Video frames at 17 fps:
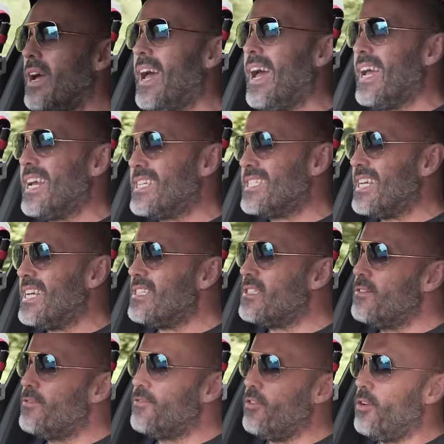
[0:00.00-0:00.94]

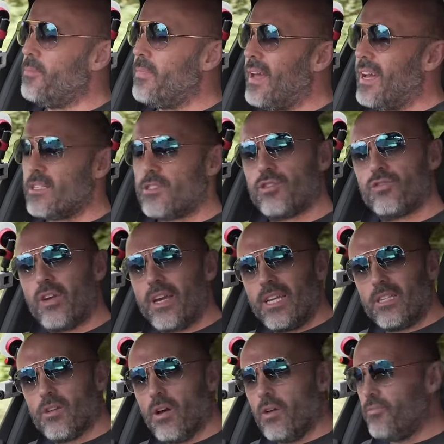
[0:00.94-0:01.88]
exit from that
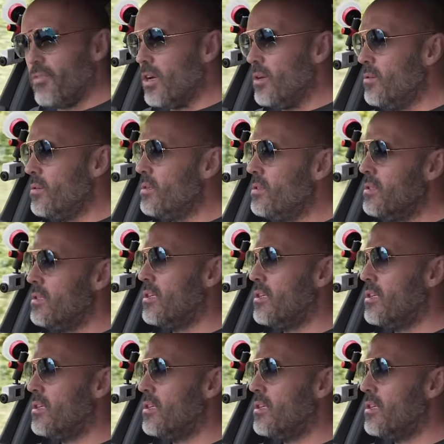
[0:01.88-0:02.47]
straight on road,